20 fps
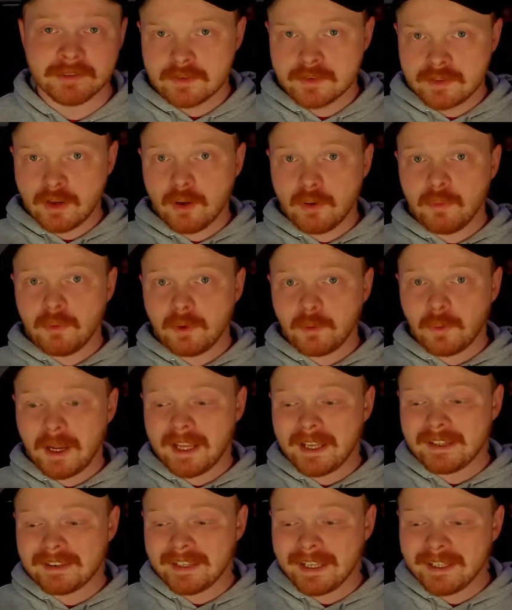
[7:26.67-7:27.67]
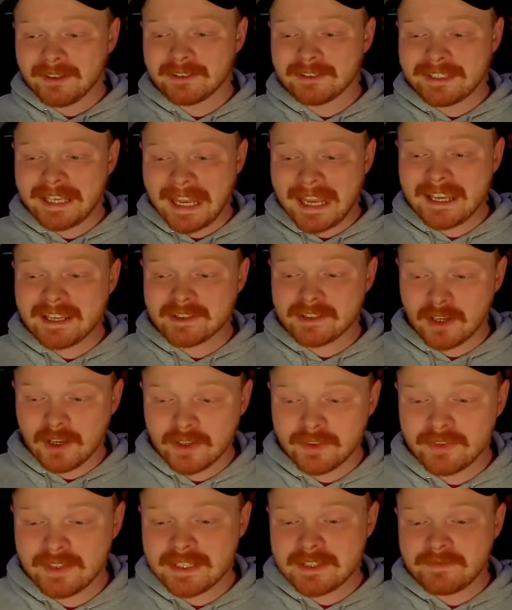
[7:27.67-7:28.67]
So when White later takes
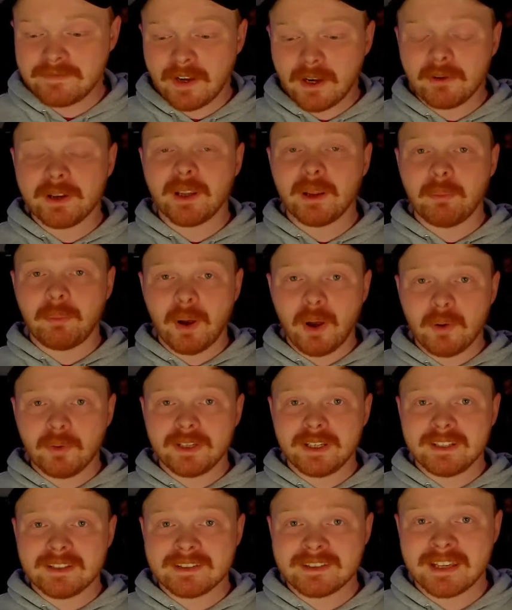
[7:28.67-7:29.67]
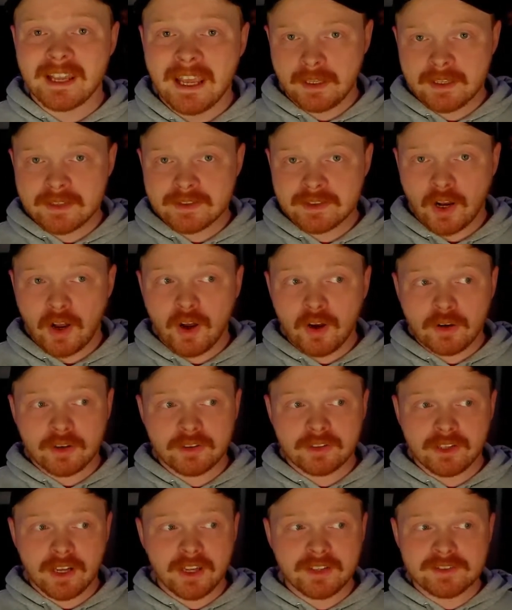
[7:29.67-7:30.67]
on these very opponents, it's hard
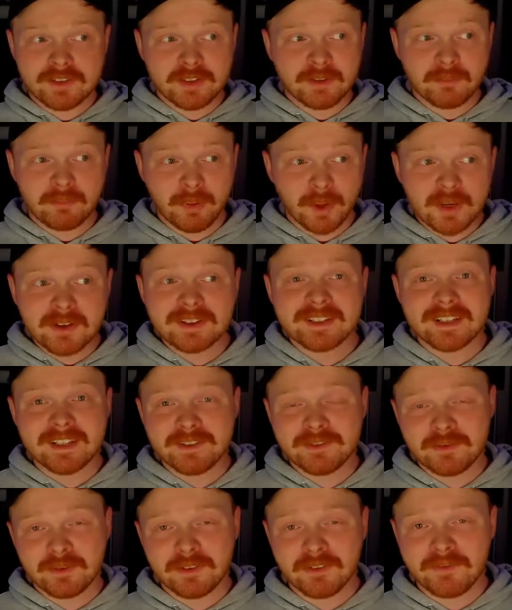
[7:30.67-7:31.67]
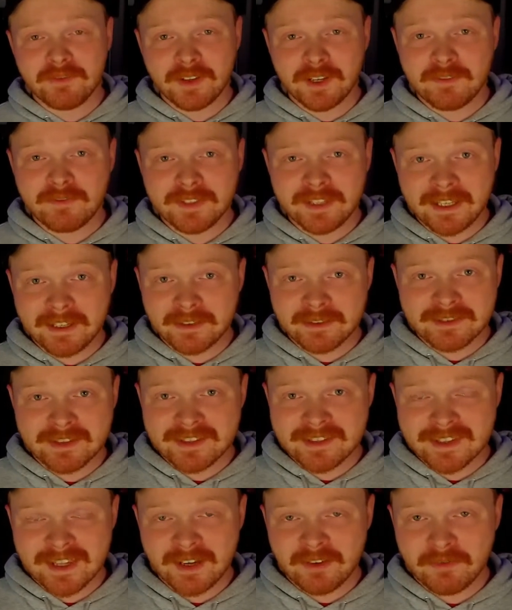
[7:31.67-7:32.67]
not to burst into a fit of tears
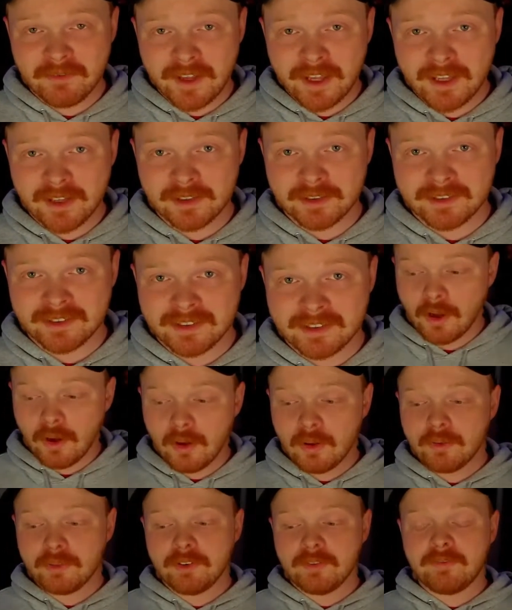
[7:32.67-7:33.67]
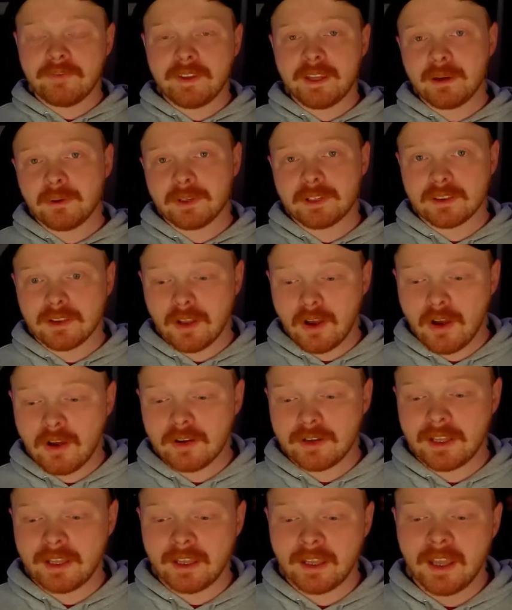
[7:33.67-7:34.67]
as they're felled. All the fear and
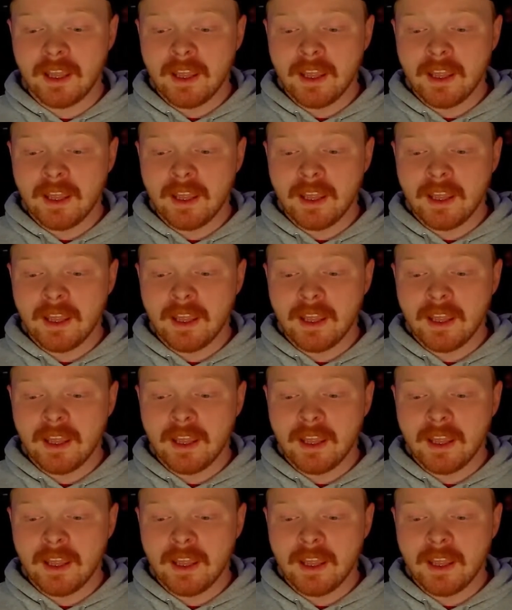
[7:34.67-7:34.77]
longing